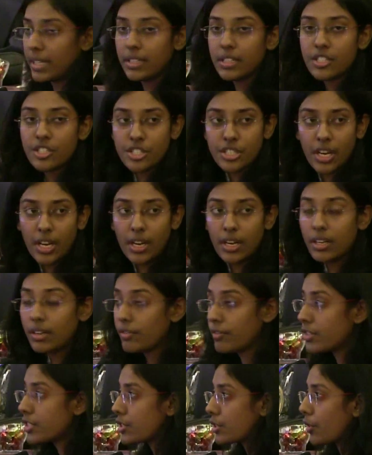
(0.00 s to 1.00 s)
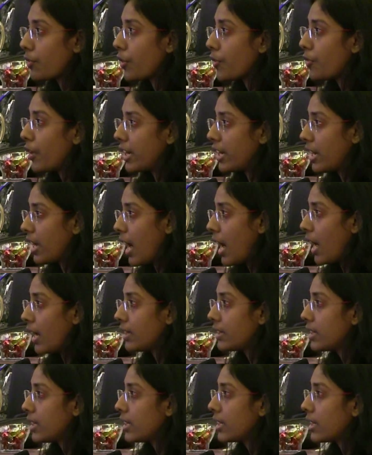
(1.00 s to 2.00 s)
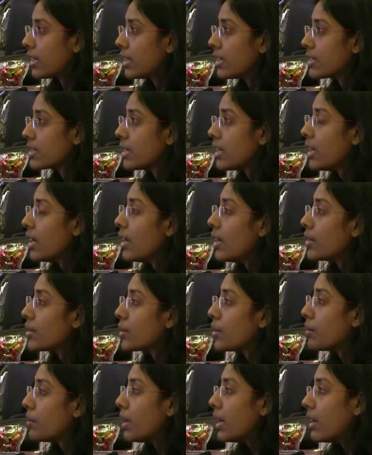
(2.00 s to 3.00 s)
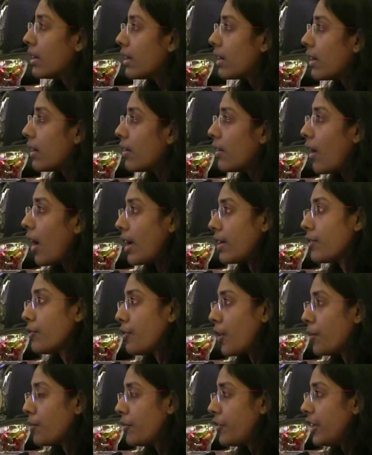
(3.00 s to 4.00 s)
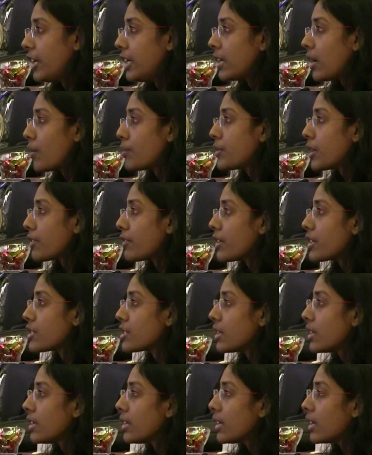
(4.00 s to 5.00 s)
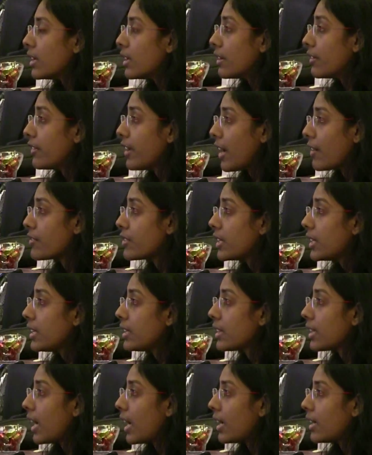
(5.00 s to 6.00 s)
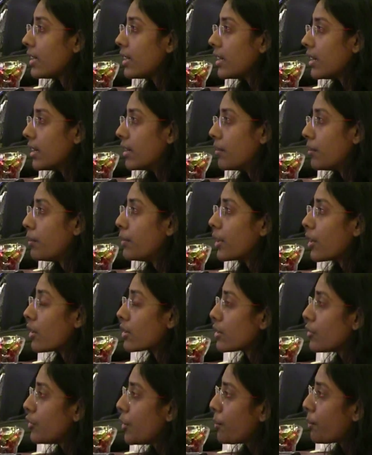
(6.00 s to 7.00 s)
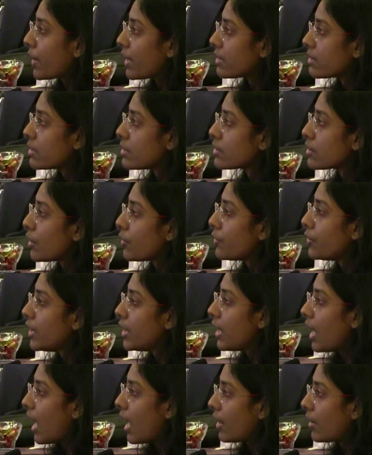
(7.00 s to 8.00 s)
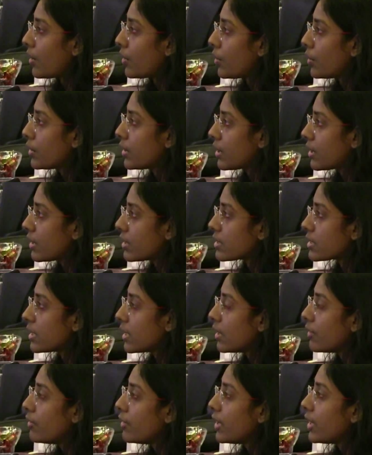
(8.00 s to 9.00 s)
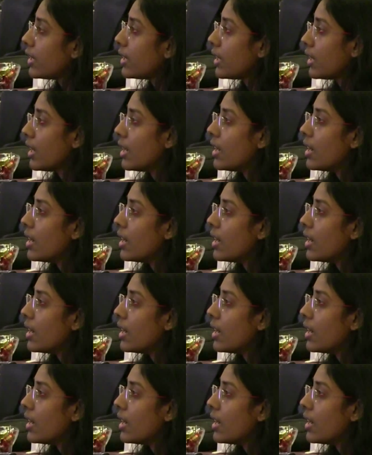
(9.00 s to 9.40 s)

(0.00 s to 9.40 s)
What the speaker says: shell, which is of a very high thickness, so and from field observation, we have seen that because of the presence of the iron ore thrust here, we